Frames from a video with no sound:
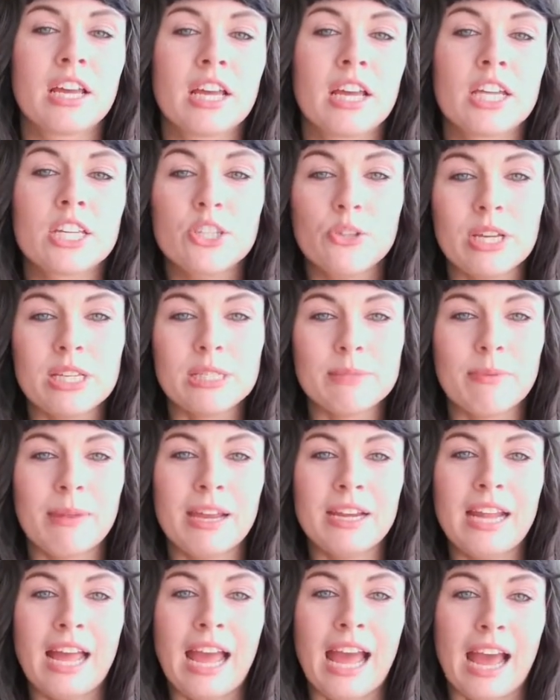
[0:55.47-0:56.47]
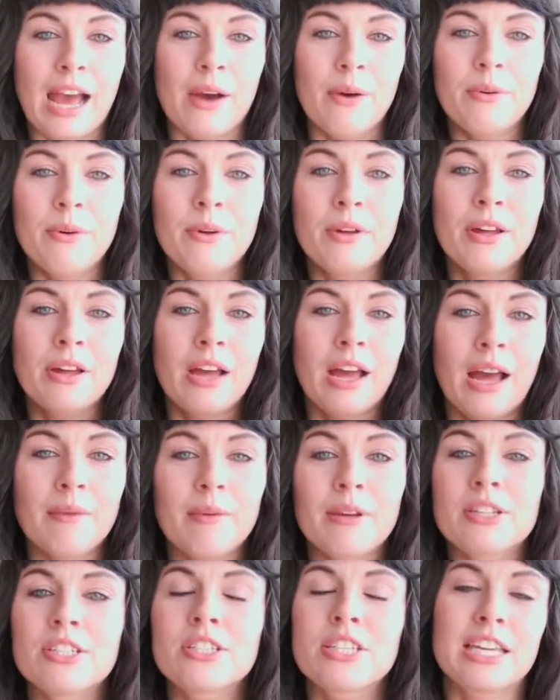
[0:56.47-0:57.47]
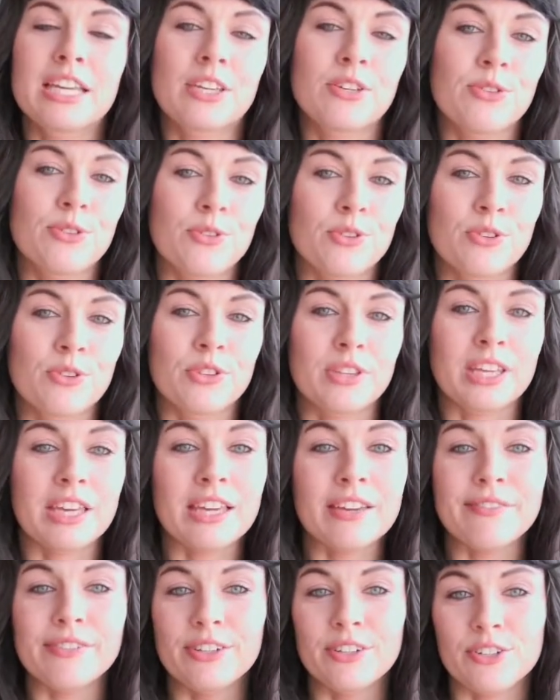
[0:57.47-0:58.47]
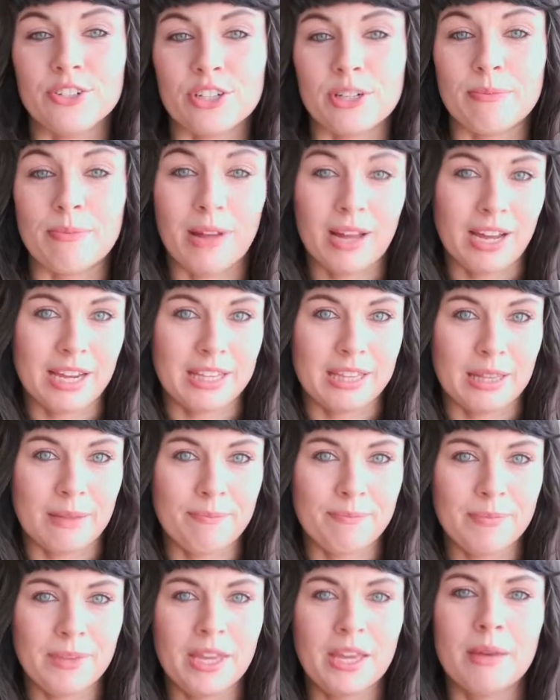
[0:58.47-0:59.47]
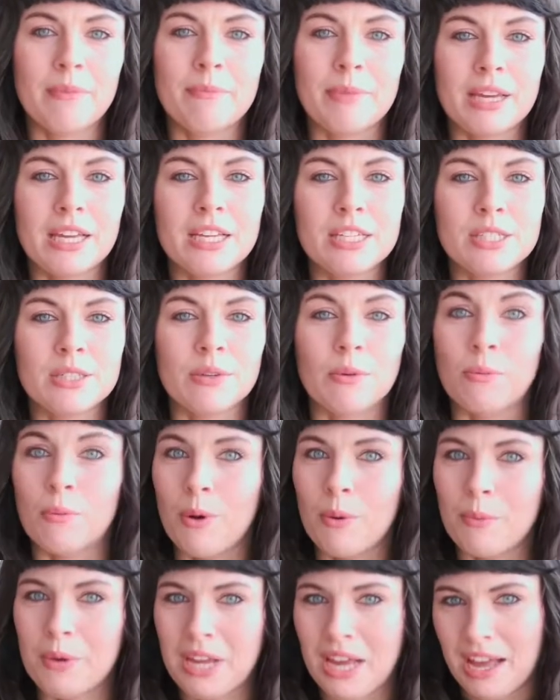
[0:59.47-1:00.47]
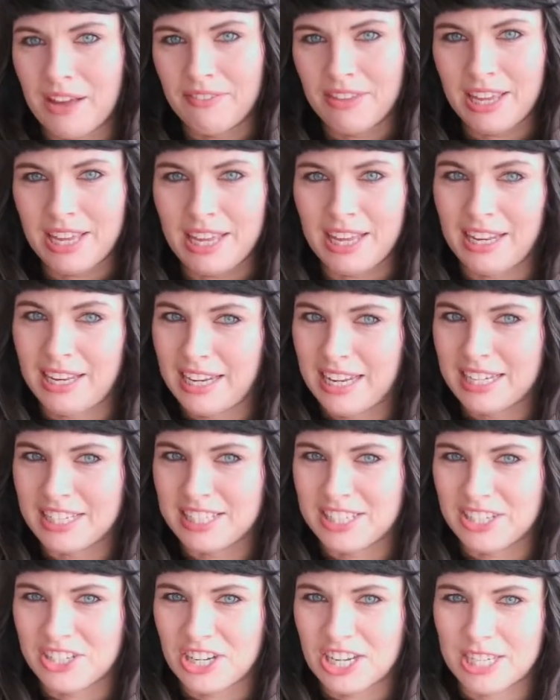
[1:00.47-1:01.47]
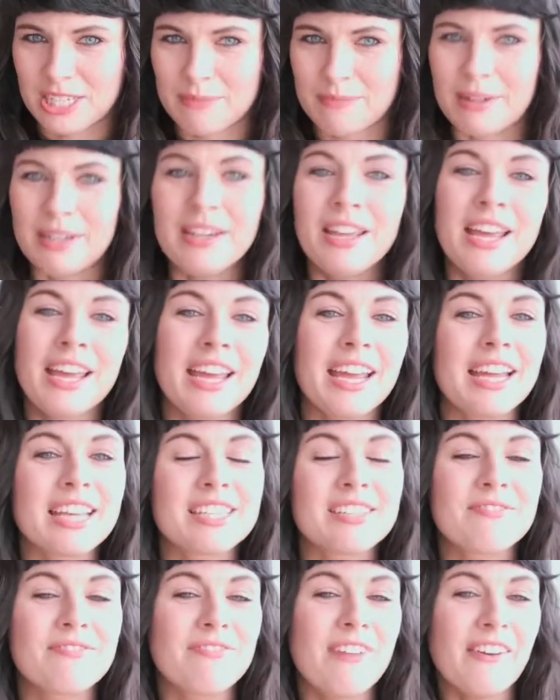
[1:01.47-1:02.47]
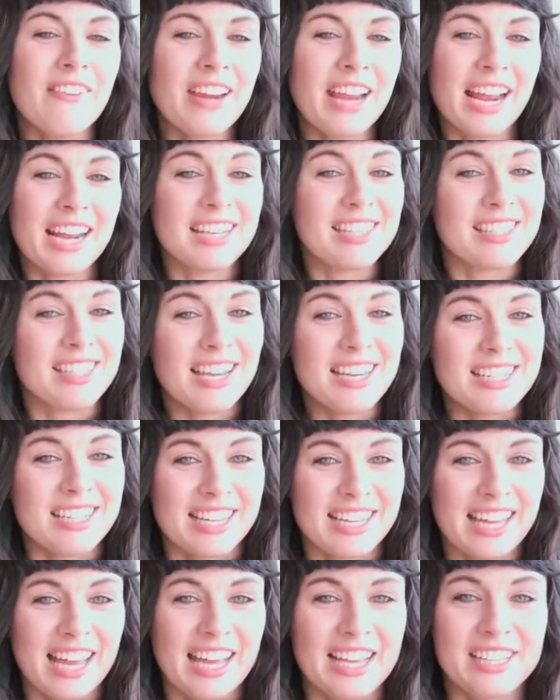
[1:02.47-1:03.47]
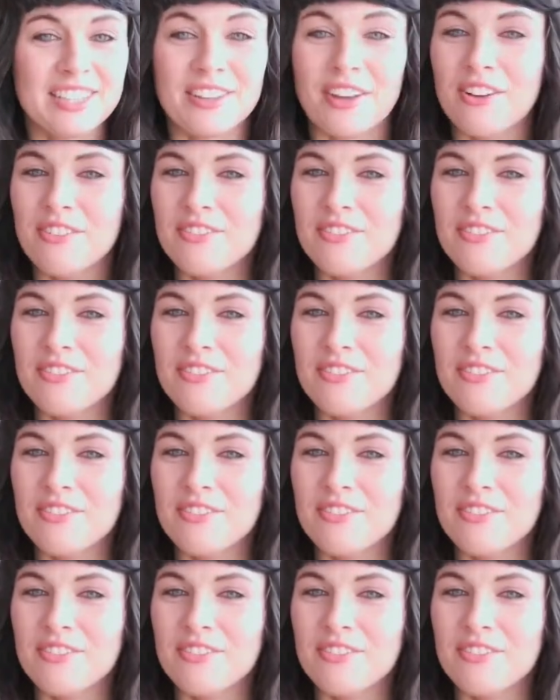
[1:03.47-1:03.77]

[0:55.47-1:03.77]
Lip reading: To explain how, I'm going to take you through the evolution behind them, because what we have here, ladies and gentlemen, is a very exciting case of